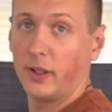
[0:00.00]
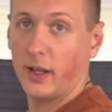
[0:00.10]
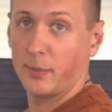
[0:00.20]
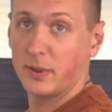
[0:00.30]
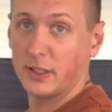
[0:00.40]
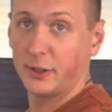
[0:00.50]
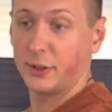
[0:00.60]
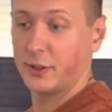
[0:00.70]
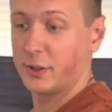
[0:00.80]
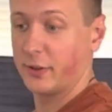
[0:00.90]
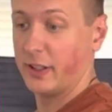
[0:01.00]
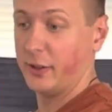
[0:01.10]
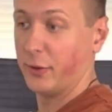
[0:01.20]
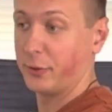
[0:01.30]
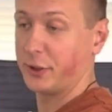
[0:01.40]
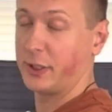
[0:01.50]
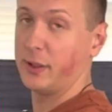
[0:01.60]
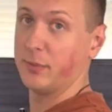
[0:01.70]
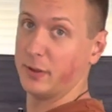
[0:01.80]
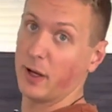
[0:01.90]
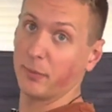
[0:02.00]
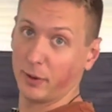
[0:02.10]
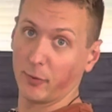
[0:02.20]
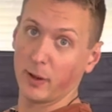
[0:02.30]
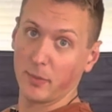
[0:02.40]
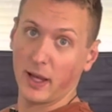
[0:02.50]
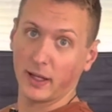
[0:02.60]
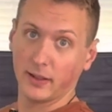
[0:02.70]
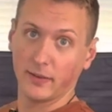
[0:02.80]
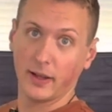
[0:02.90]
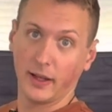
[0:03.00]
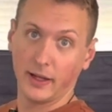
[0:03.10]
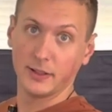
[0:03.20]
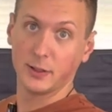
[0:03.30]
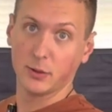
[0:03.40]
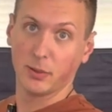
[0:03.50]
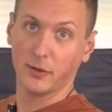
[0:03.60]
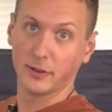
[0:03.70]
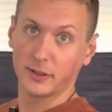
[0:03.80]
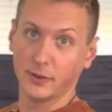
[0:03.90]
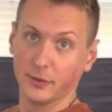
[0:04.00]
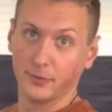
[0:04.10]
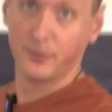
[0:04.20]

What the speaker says: that position so then you don't just keep dumping right back into that anterior pelvic tilt.